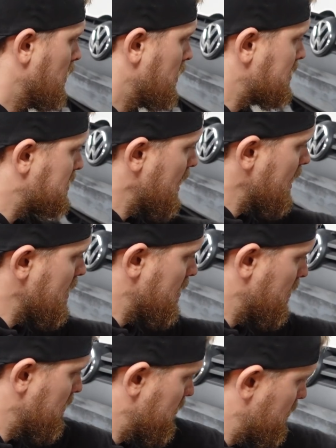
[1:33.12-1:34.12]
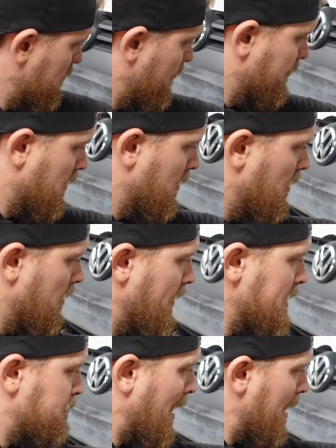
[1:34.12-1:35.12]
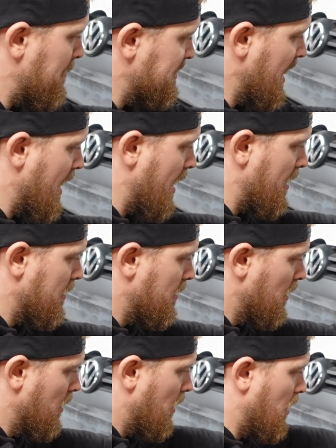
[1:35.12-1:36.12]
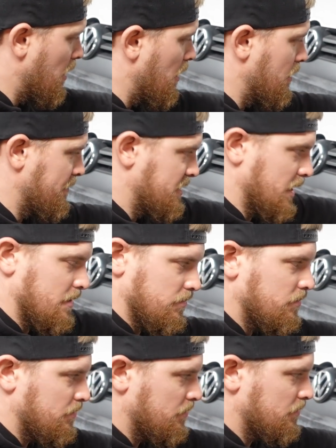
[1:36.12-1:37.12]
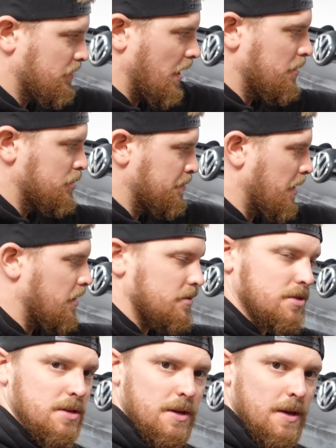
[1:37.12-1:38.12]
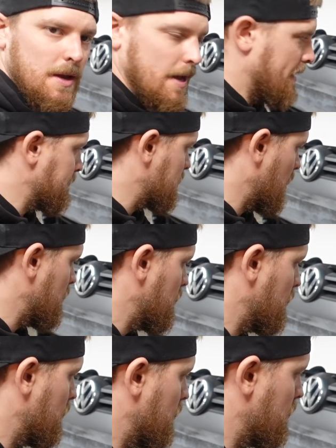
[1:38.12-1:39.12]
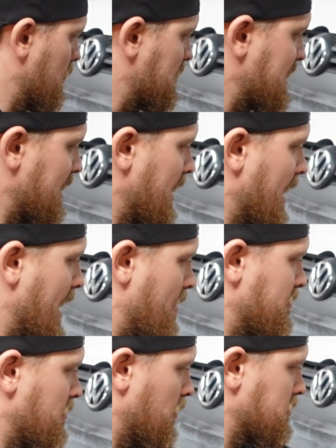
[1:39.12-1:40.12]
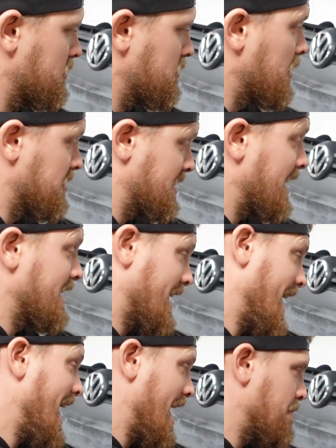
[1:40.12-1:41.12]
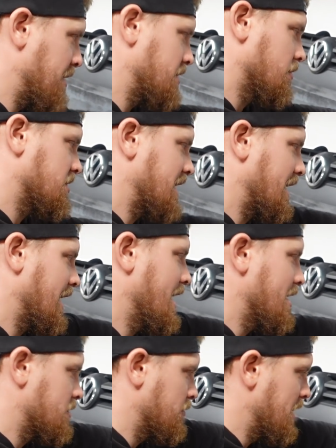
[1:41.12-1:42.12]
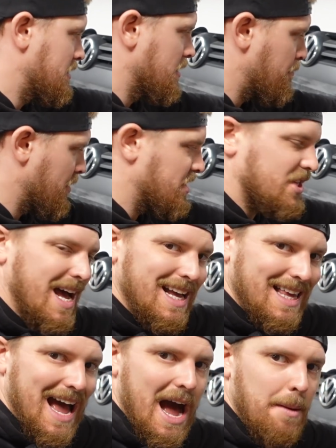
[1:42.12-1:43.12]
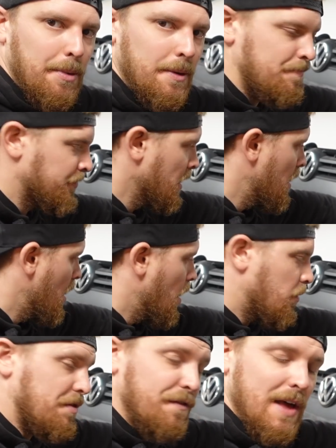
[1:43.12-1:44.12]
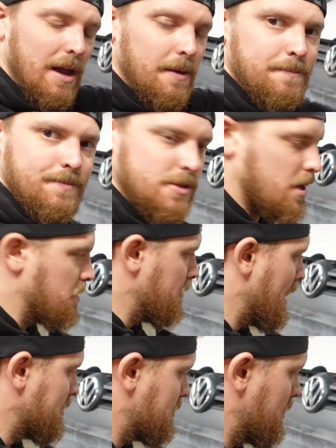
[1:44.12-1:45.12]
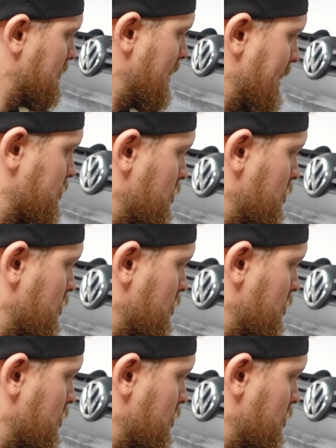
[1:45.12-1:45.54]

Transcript: You can see these black bits here are obviously the low spots. So it's sanding here and sanding here, but it's not sanding here, so we need to bridge that gap with filler. So that's the next